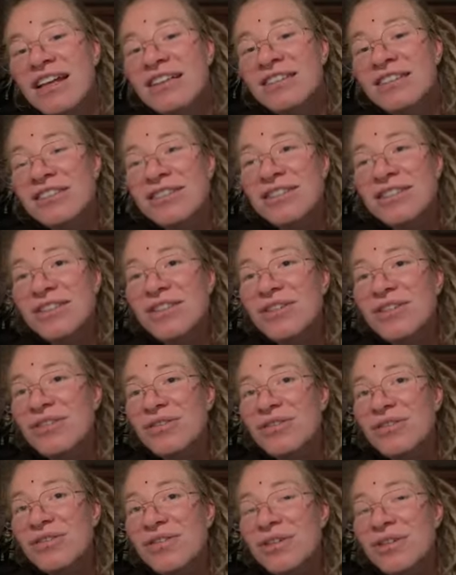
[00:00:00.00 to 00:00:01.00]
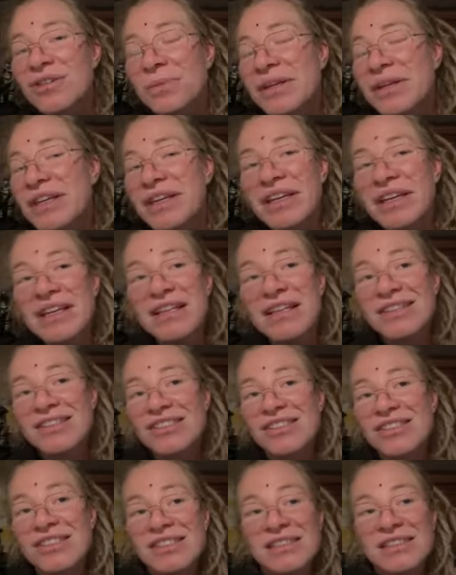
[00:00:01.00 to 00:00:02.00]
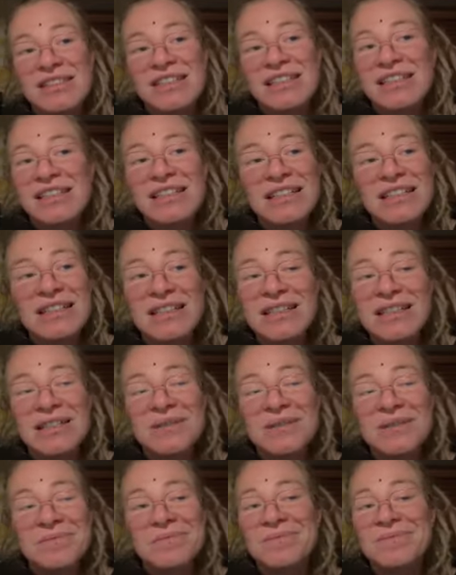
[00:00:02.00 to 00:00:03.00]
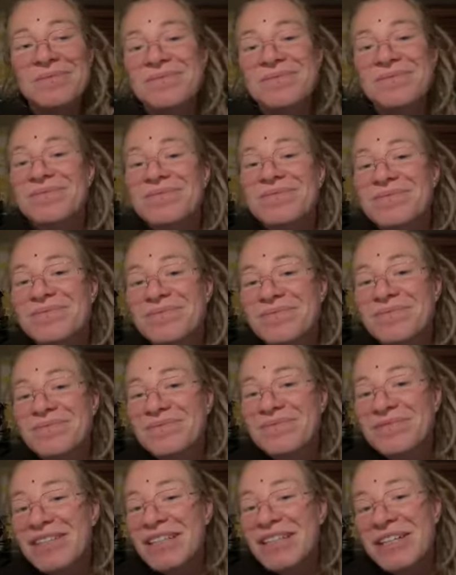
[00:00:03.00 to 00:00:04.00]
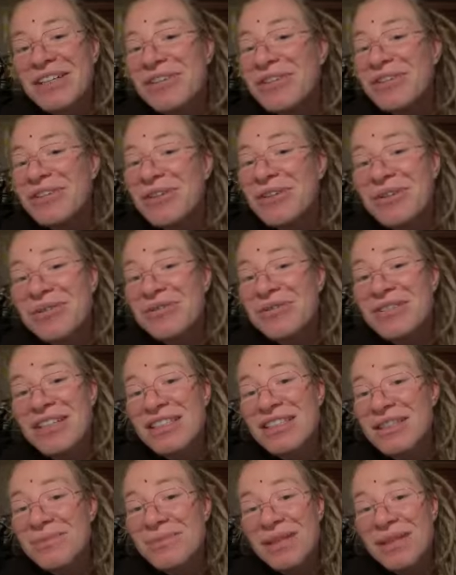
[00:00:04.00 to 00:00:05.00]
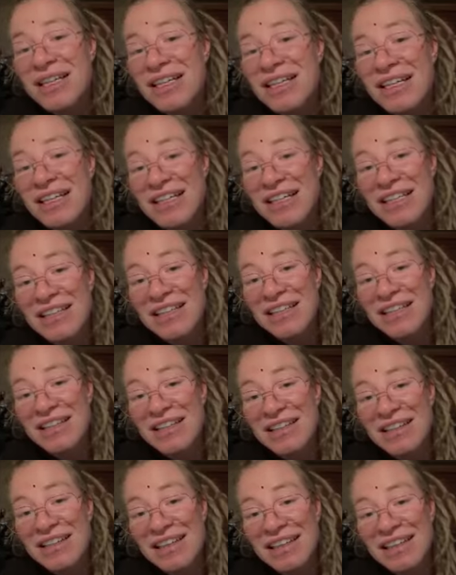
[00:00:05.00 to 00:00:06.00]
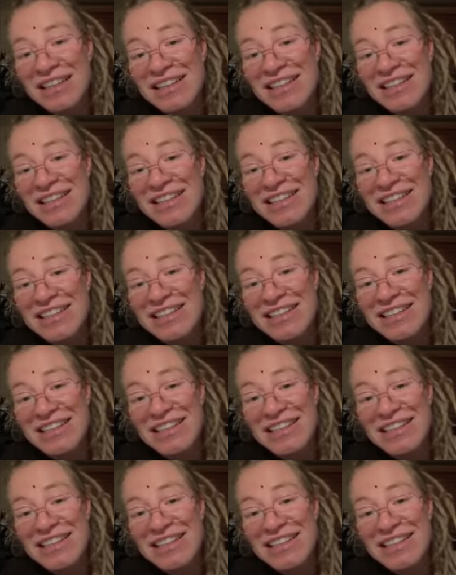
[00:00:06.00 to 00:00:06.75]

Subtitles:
So for me, it's just like I don't know, it doesn't make any sense.